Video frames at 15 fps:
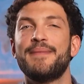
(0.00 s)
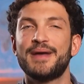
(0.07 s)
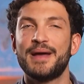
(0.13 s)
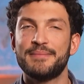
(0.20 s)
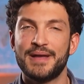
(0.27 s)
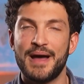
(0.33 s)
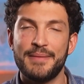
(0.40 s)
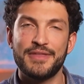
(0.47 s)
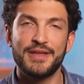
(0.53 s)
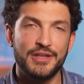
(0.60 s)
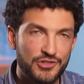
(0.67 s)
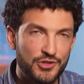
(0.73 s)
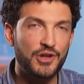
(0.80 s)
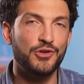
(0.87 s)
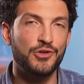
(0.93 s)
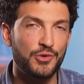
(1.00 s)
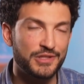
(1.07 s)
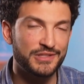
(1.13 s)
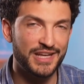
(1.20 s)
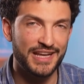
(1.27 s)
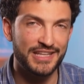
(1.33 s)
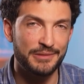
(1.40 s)
Sometimes there's also
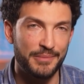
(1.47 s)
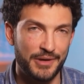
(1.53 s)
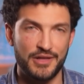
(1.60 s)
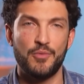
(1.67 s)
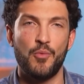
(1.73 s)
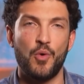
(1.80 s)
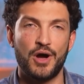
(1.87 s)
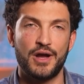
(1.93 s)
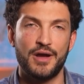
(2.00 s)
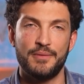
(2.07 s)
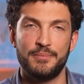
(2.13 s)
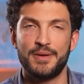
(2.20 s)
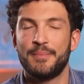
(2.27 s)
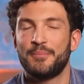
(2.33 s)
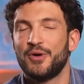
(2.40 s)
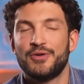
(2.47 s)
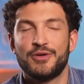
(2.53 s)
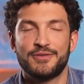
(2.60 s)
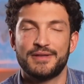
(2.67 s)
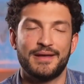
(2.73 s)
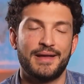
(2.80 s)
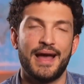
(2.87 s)
a tiny bit of water, but
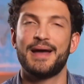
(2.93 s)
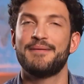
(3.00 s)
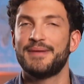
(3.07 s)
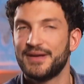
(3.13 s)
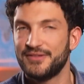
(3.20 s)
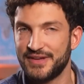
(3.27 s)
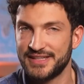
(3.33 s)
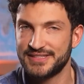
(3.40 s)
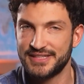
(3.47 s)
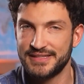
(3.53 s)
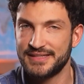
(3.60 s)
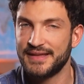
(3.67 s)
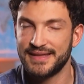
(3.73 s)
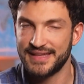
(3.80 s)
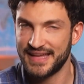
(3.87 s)
most of the time there isn't.